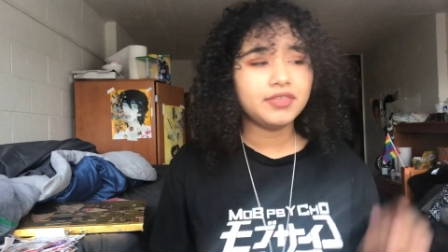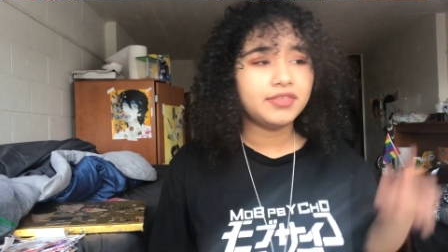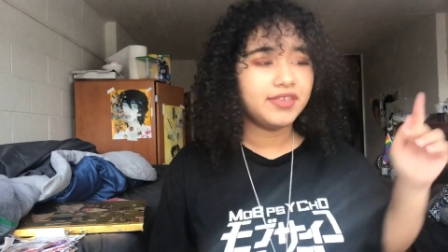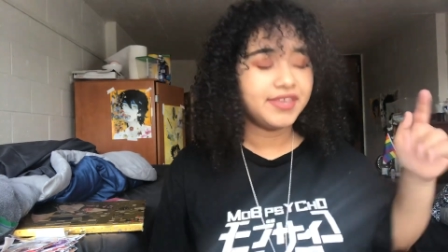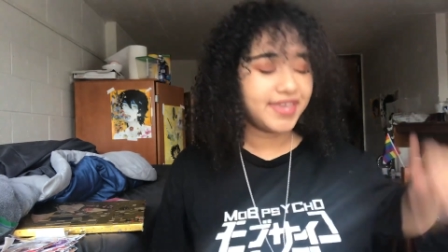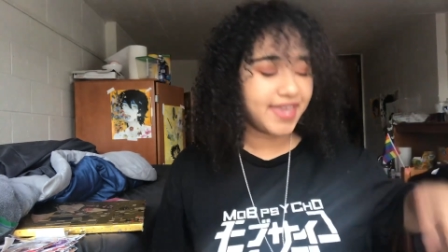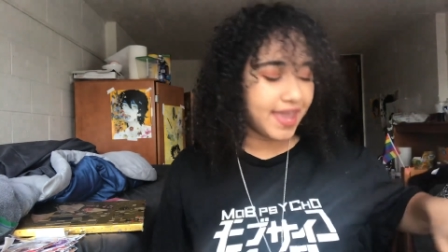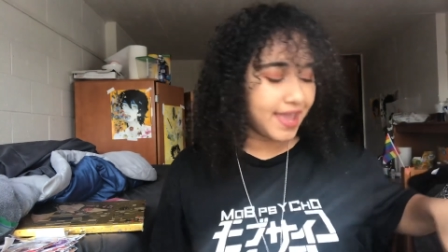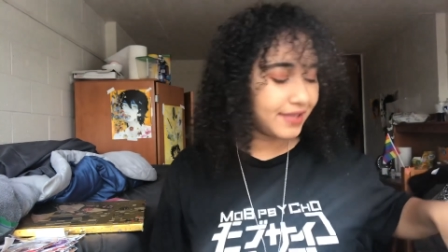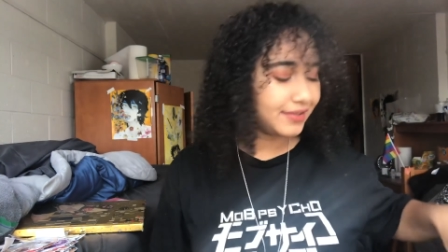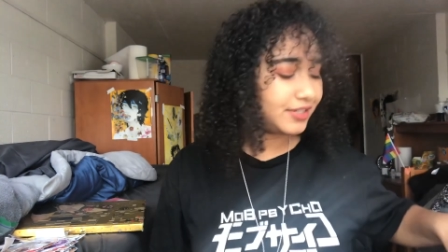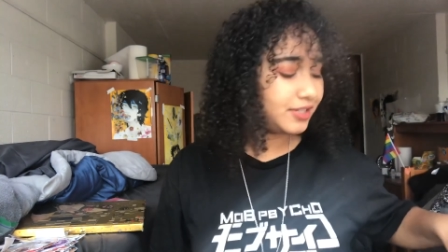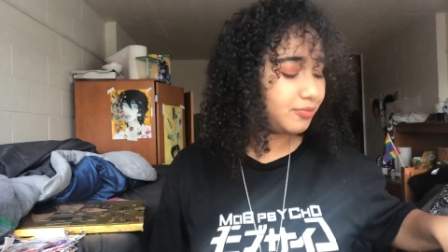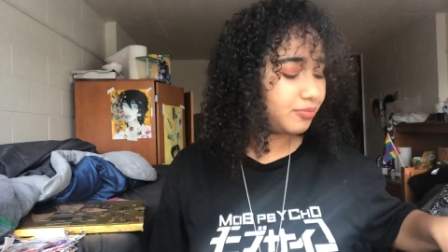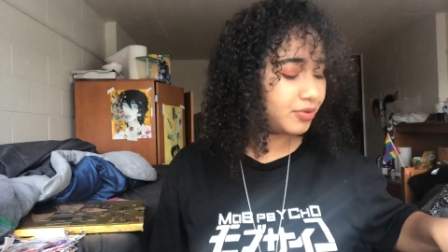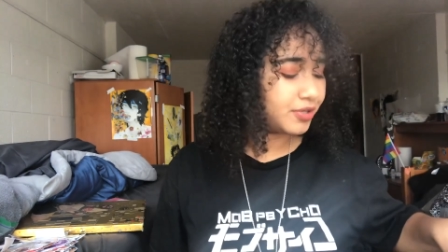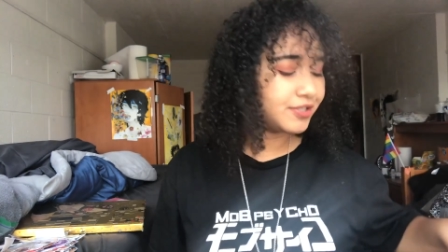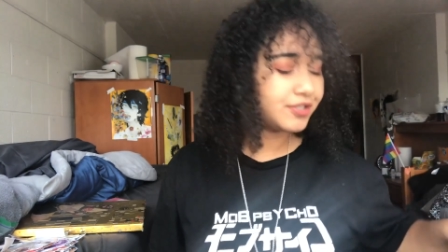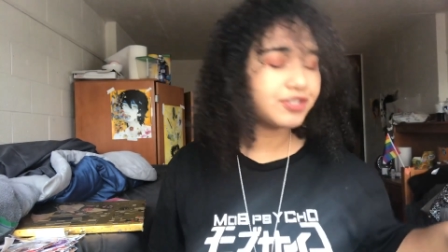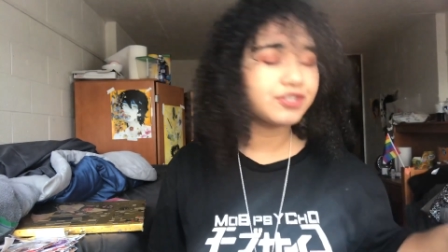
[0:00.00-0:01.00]
The Canon
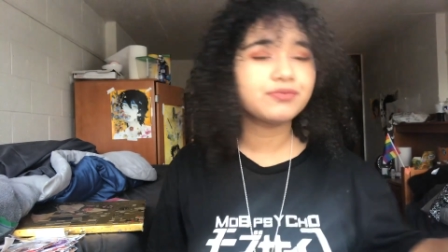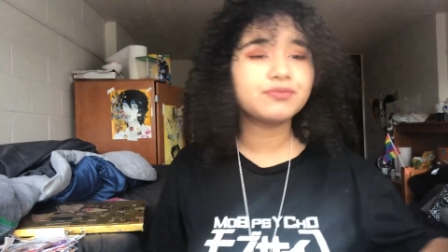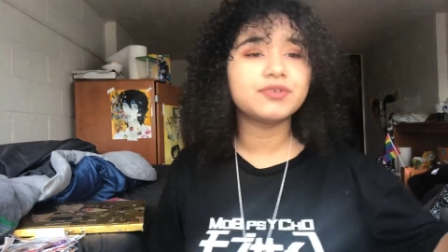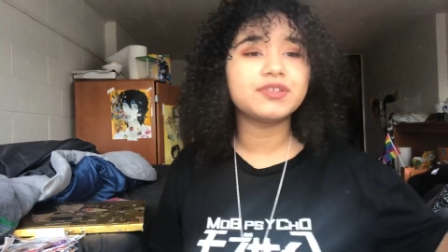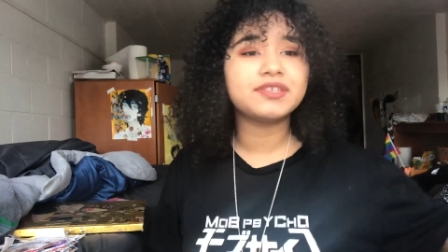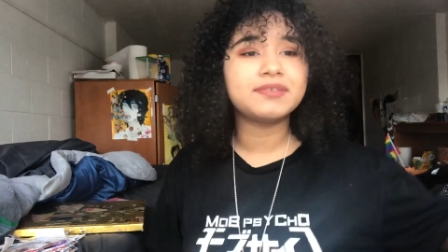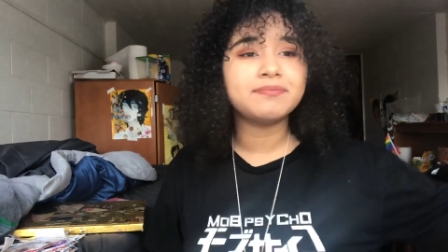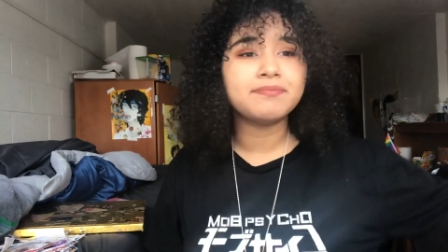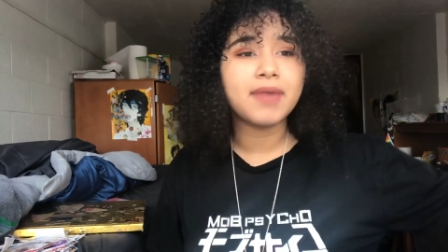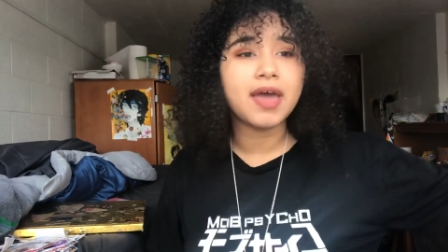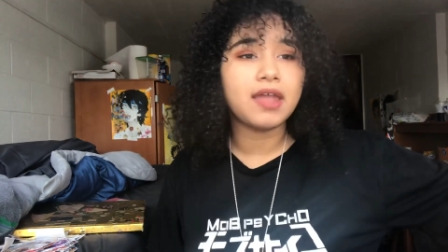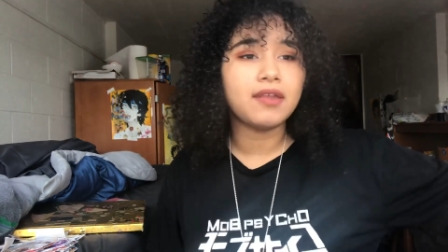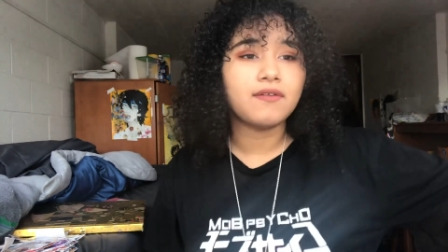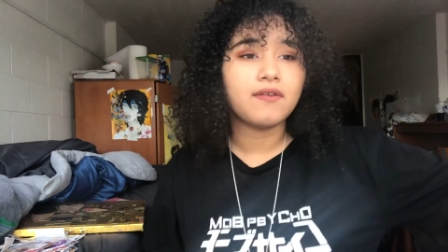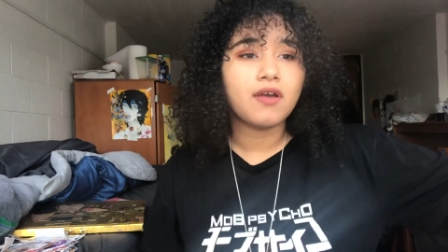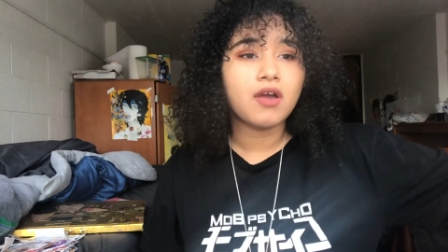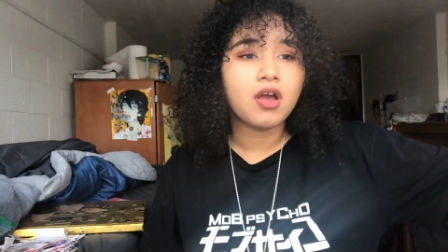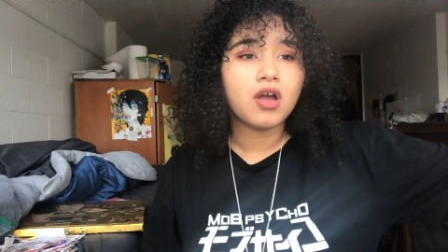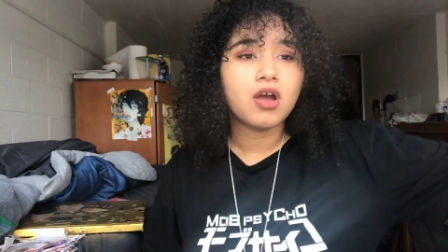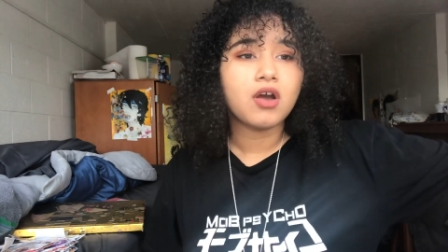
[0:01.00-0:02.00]
printer was meant
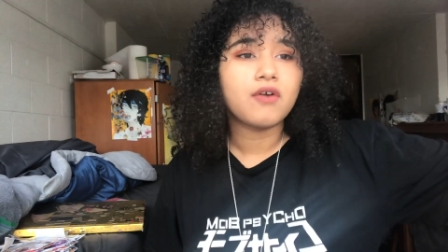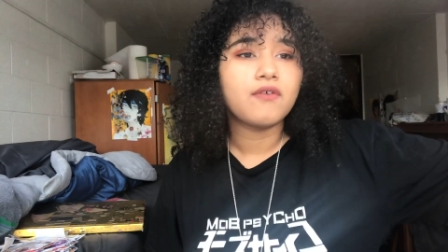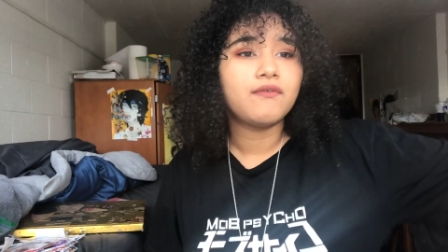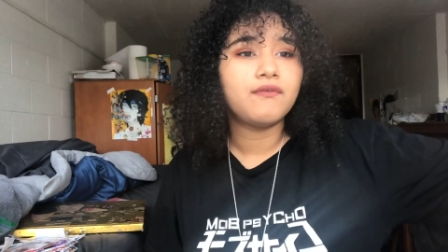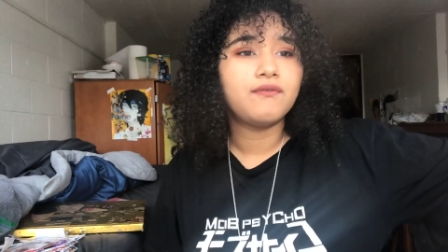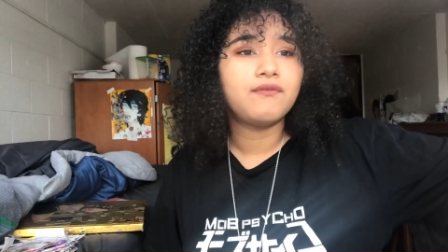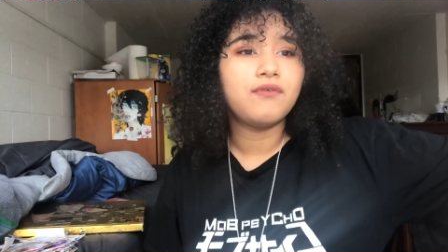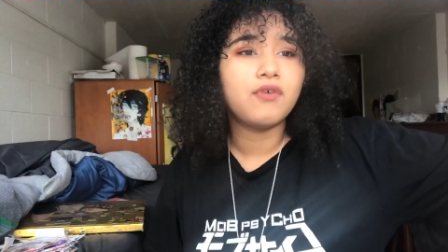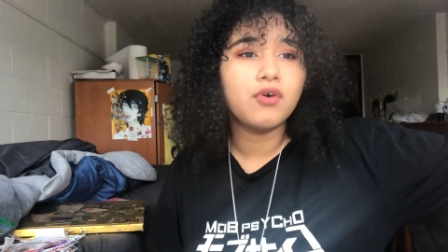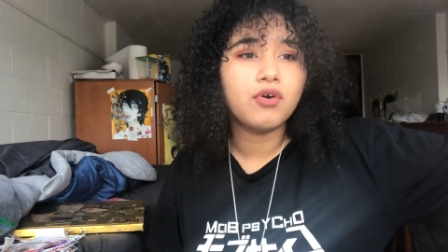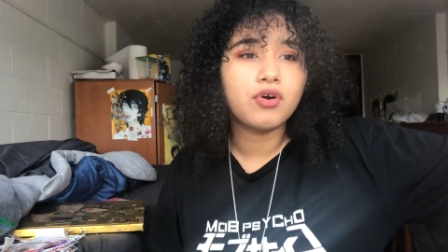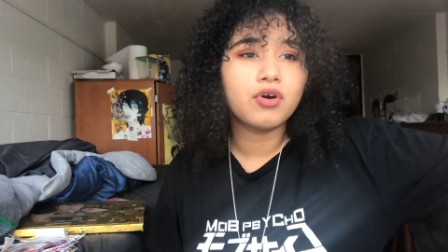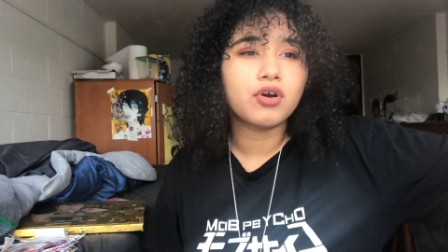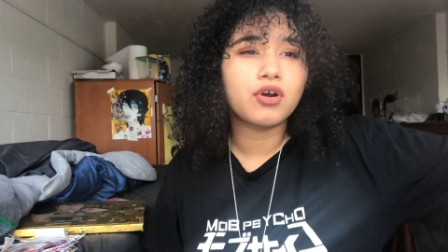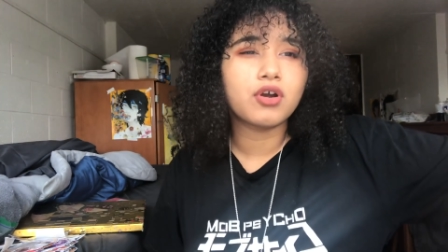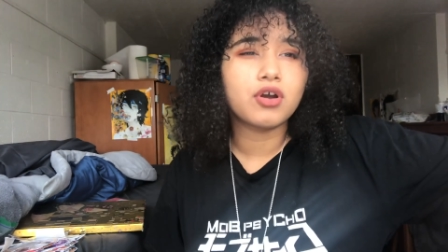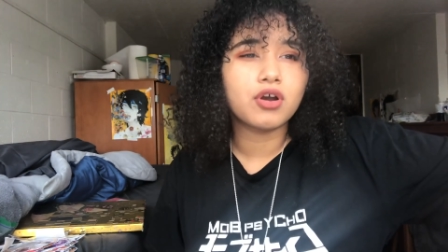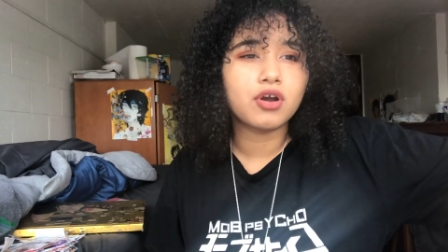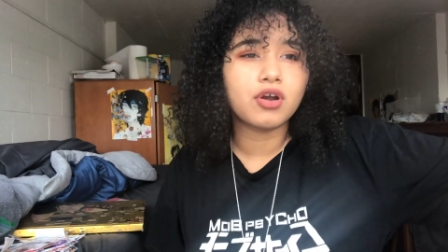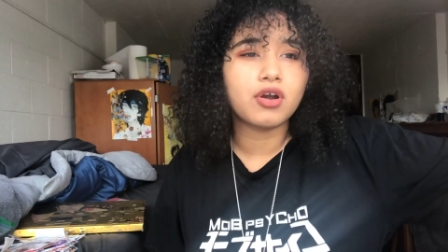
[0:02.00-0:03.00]

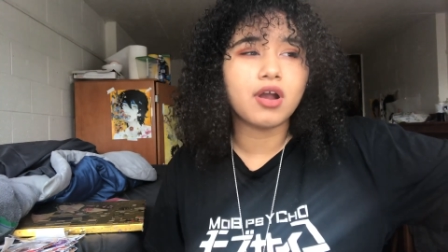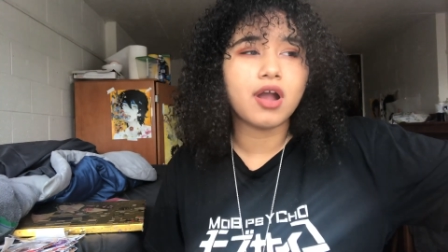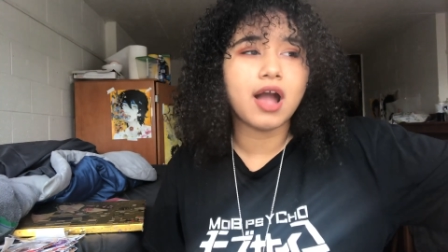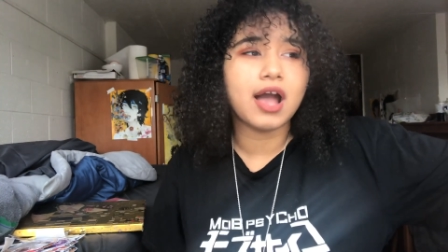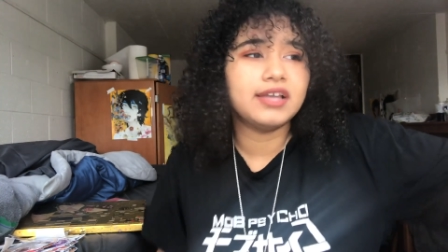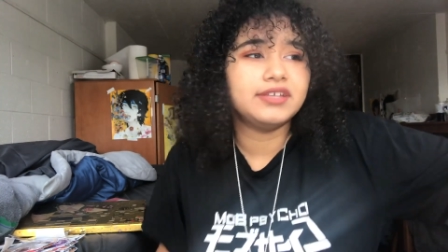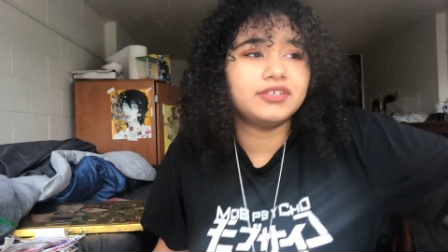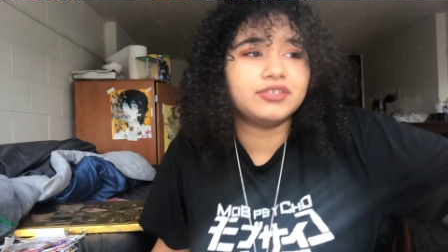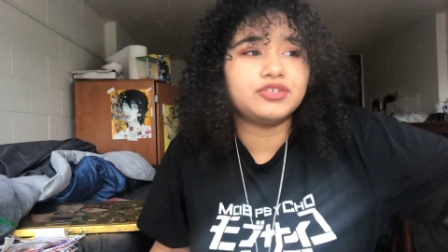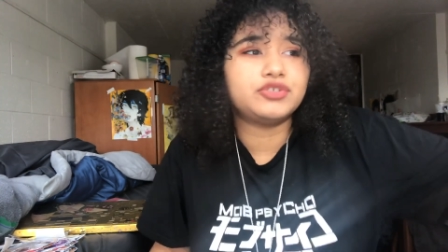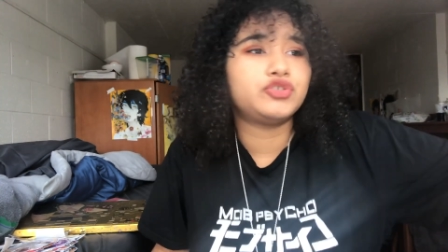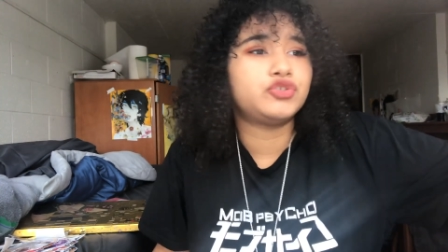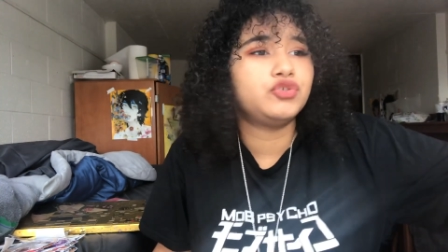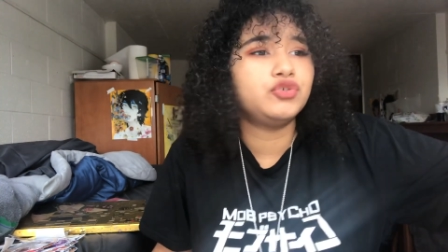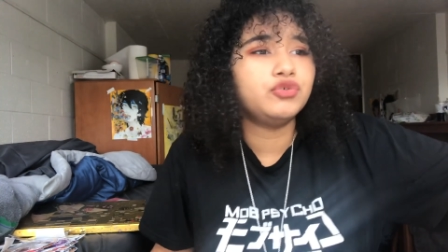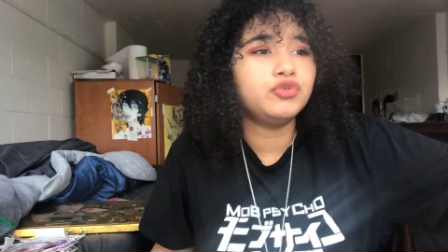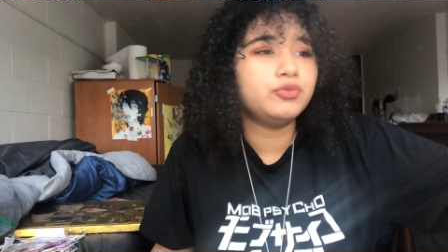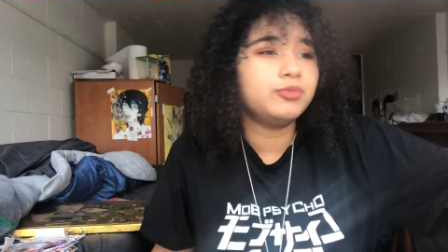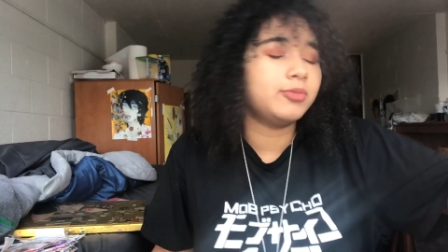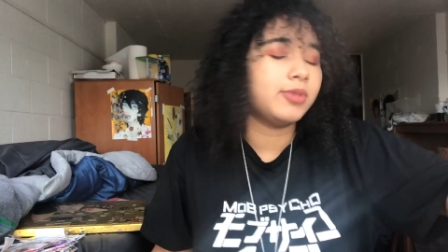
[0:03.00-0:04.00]
for, I
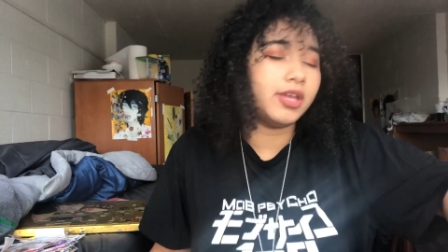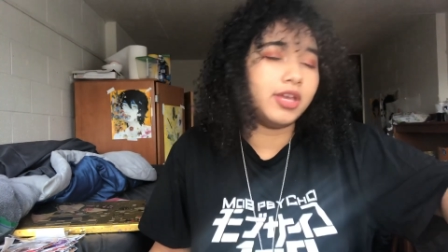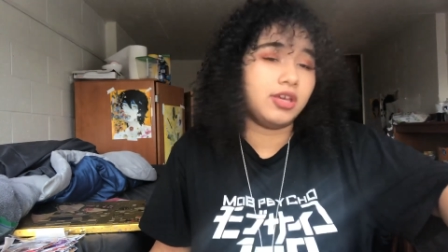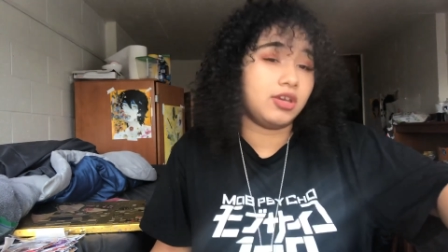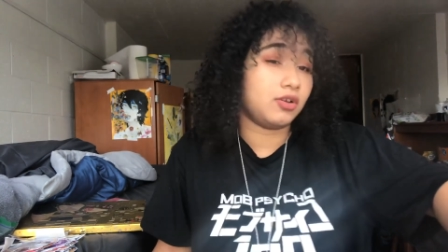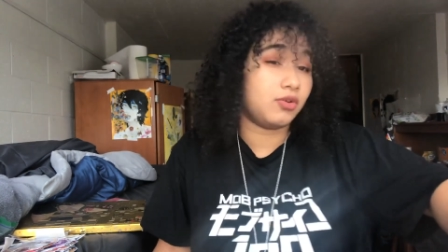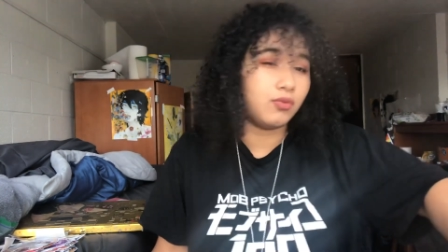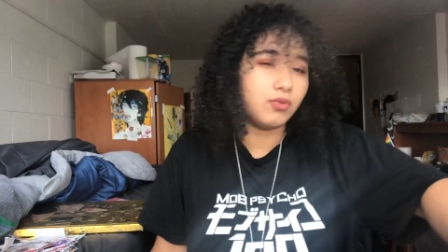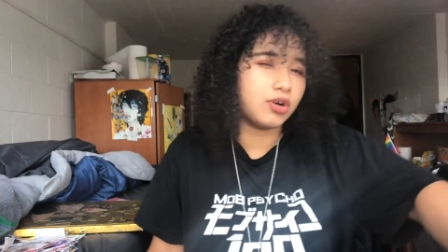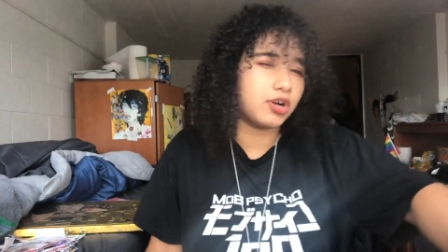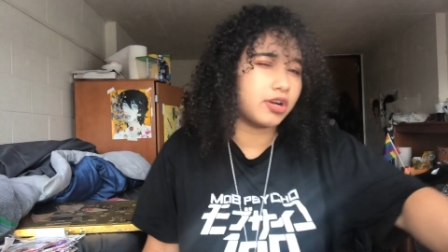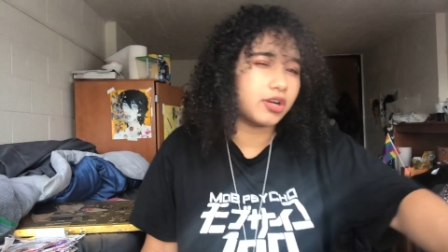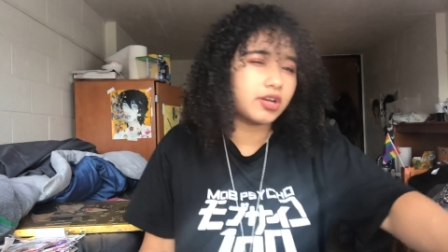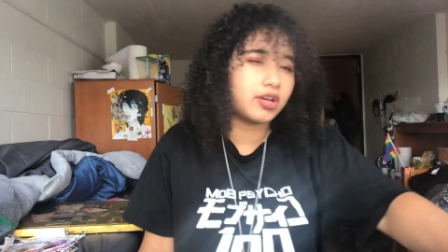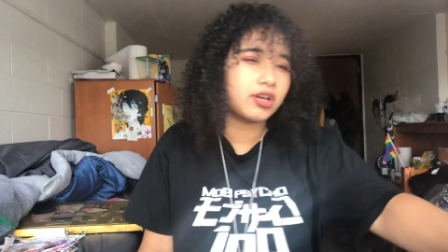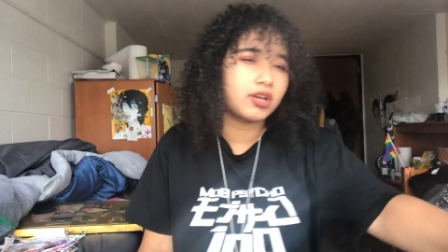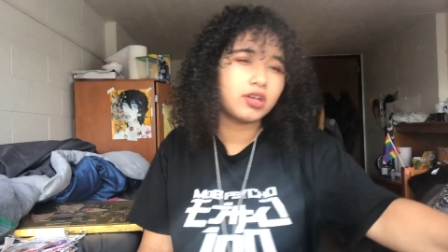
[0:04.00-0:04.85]
assume, like work.